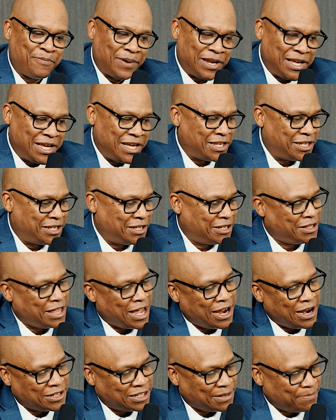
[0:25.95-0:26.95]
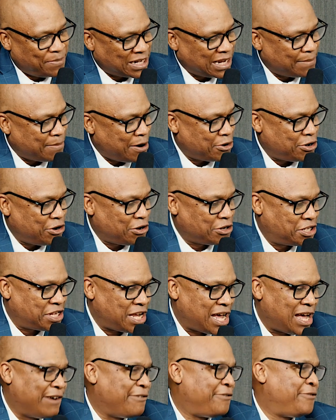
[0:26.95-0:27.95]
please tell us a bit about
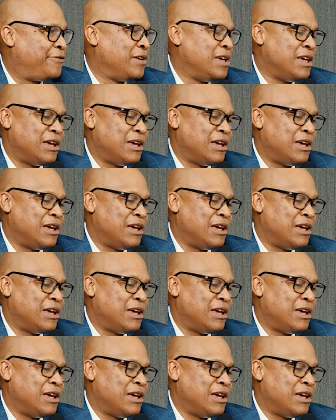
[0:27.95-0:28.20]
yourself?